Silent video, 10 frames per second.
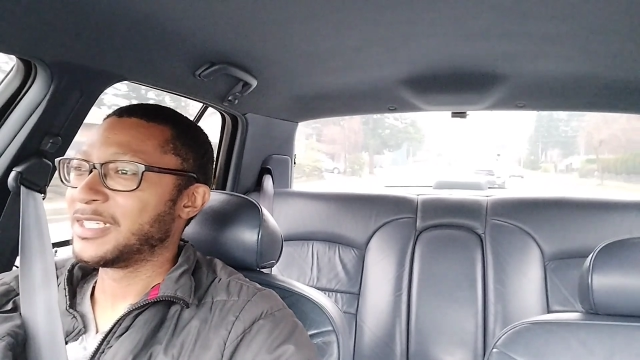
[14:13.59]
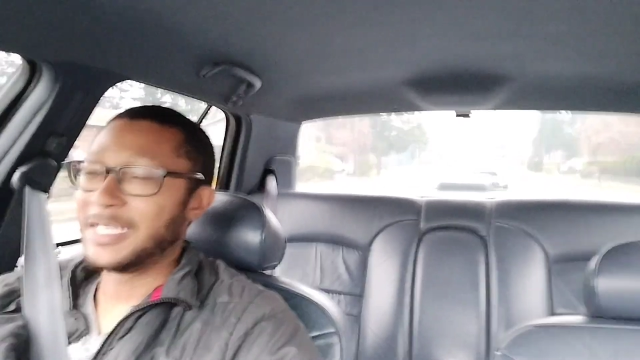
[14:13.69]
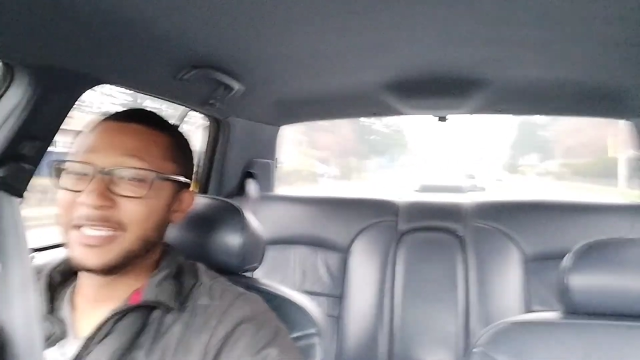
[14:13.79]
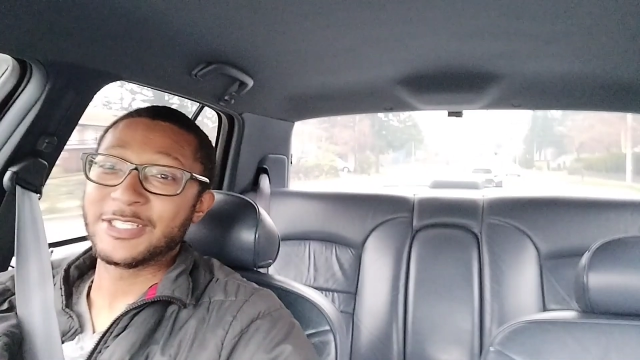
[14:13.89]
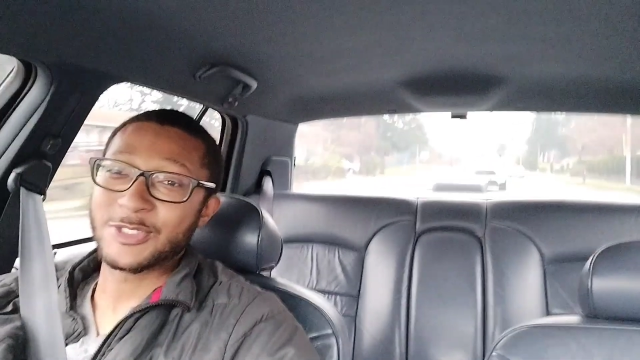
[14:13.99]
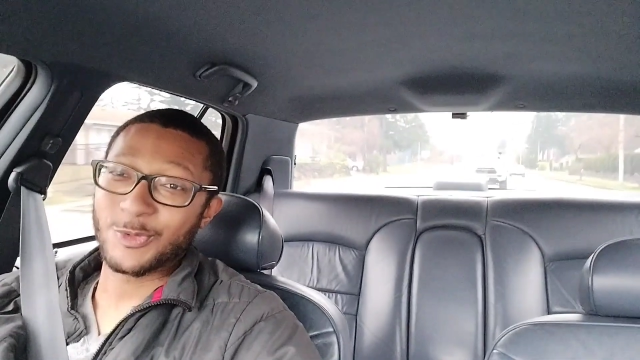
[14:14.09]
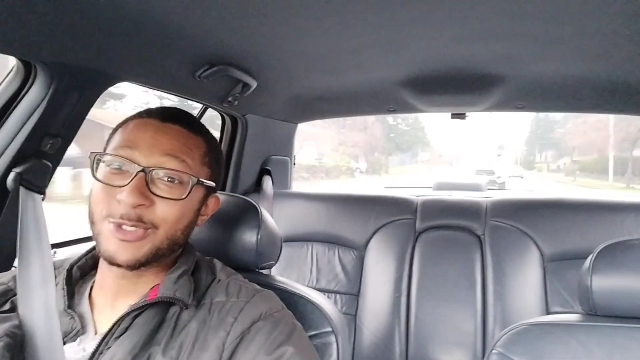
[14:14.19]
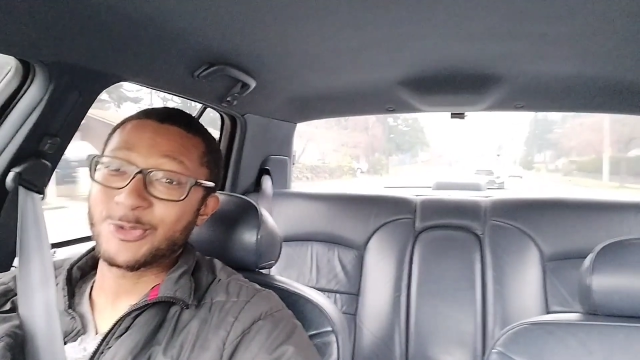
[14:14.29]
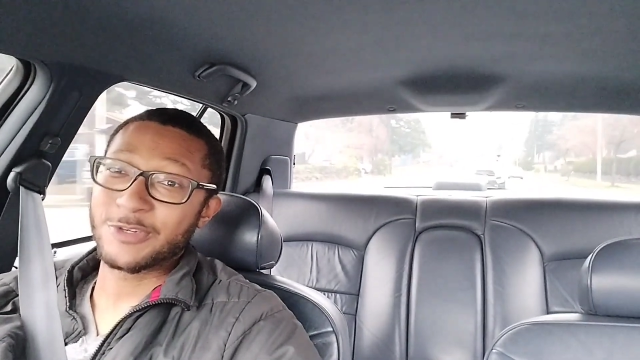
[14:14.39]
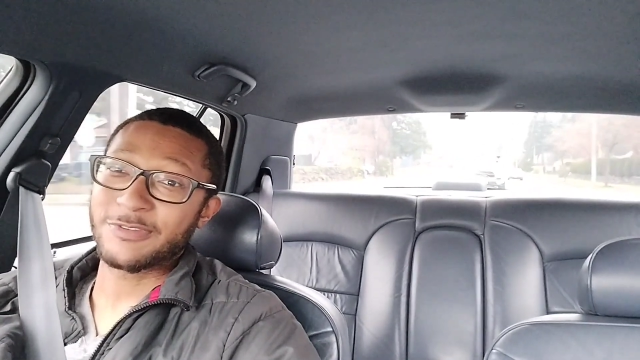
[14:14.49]
in
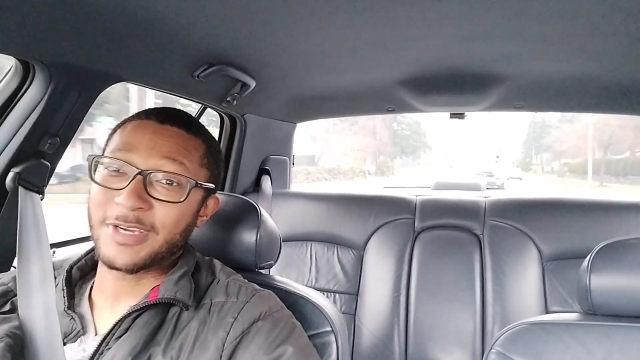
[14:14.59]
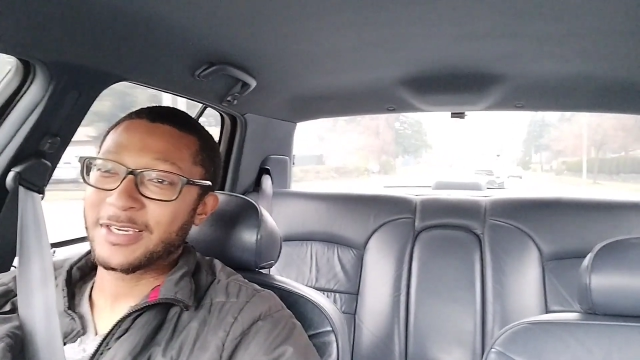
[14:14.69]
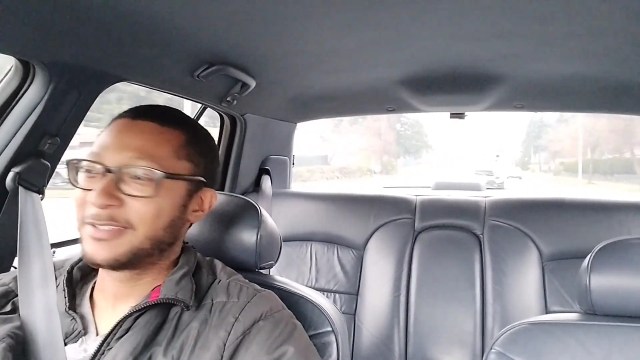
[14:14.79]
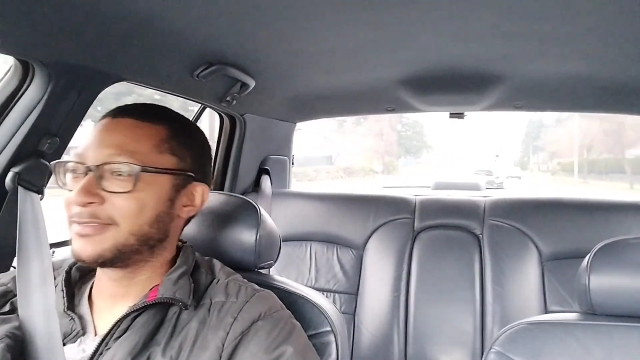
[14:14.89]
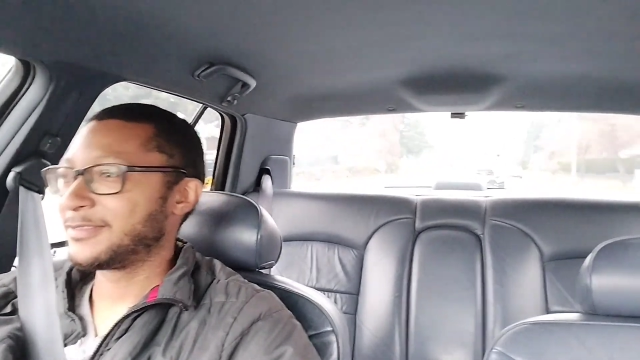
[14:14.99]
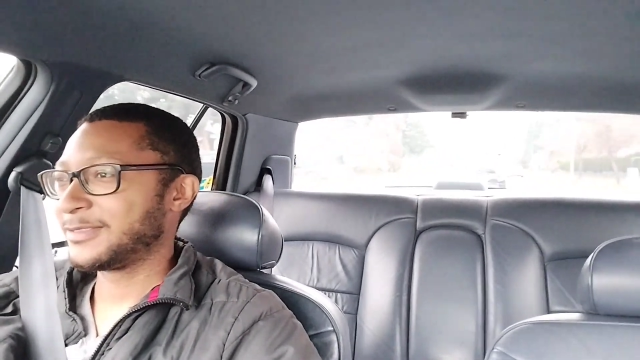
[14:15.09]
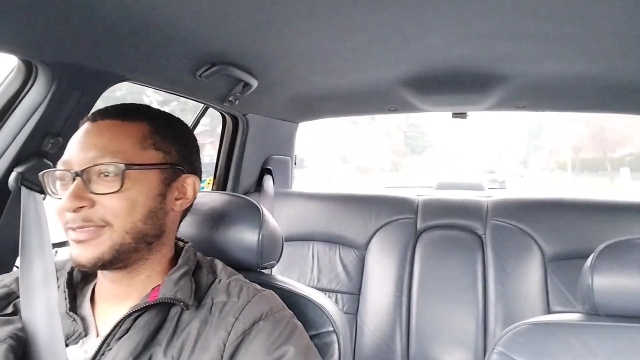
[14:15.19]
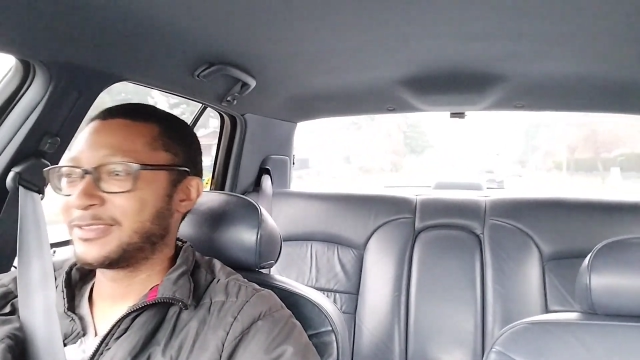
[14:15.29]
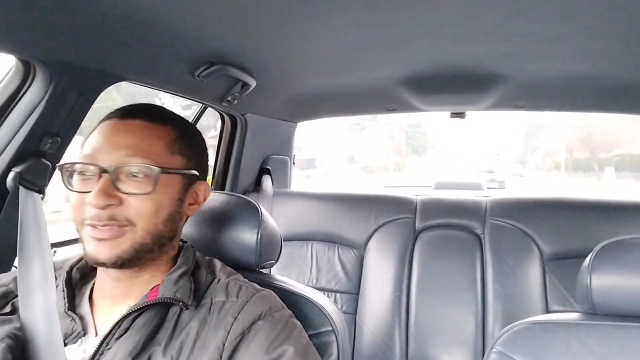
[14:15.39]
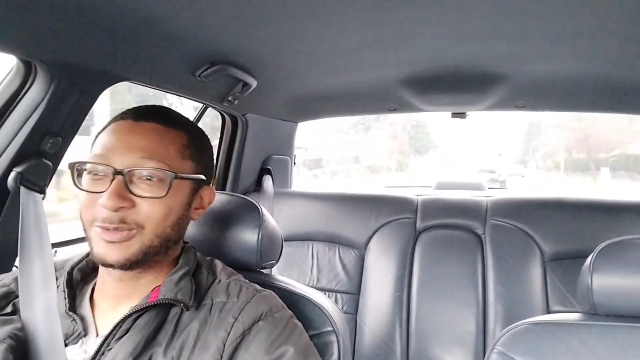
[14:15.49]

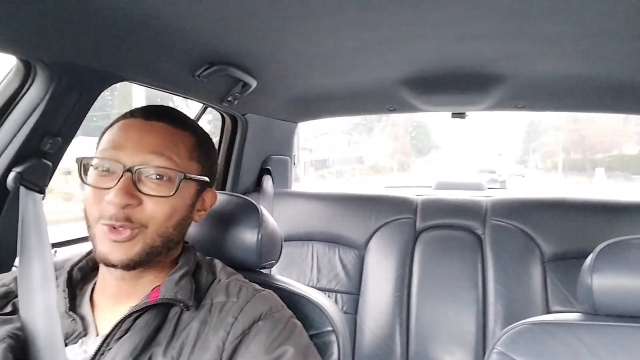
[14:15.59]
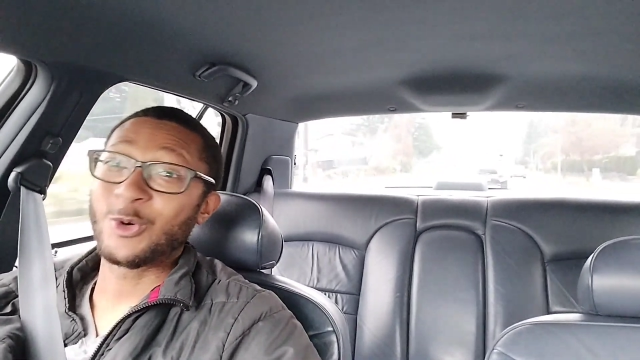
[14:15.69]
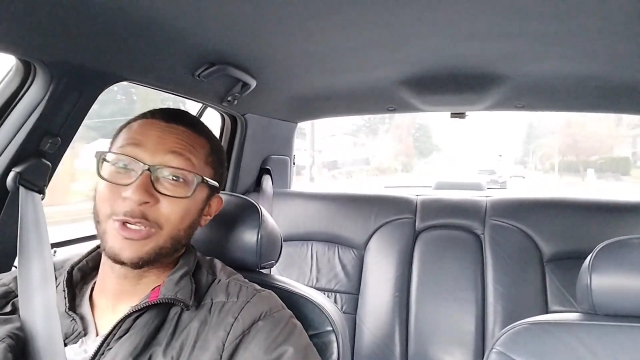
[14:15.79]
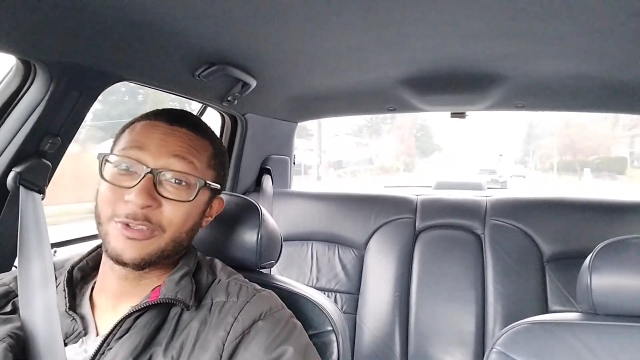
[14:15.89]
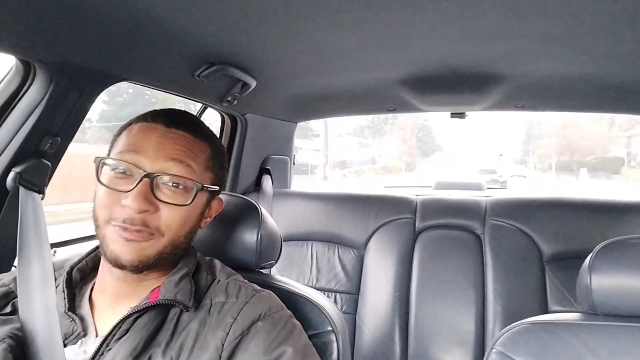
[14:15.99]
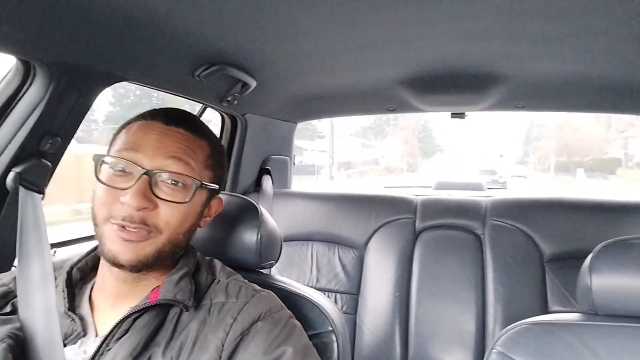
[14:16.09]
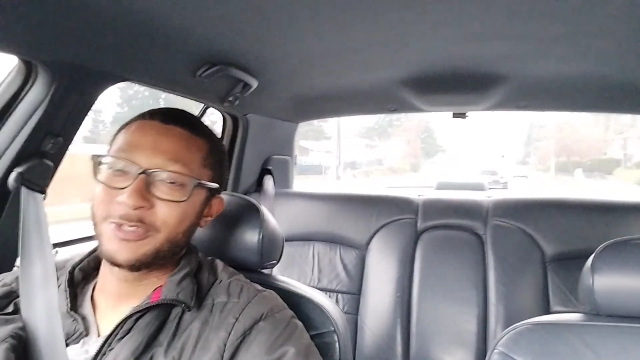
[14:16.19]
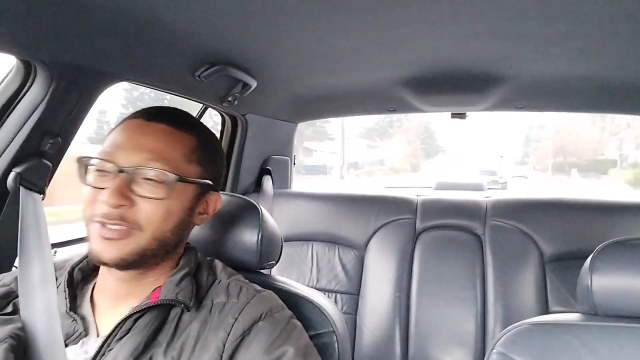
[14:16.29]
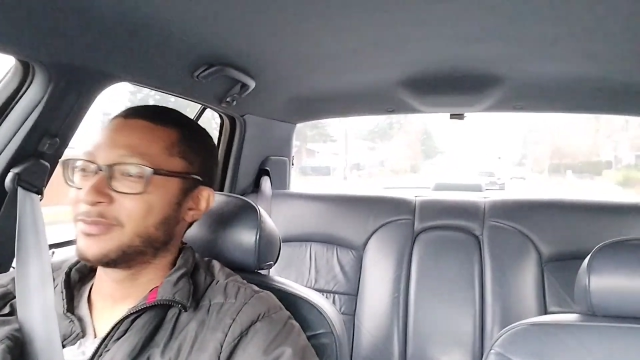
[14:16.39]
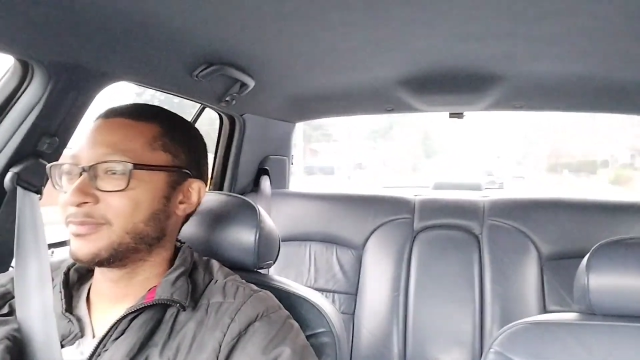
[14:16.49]
2025 or in the
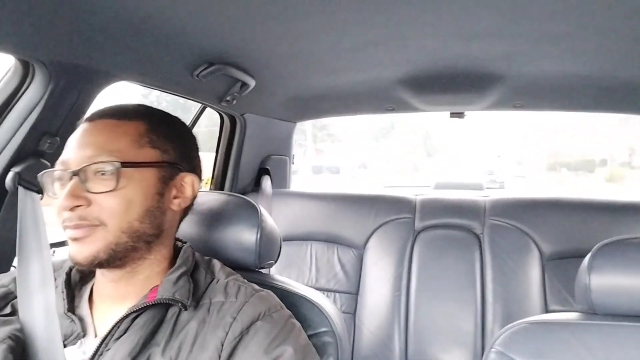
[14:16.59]
future.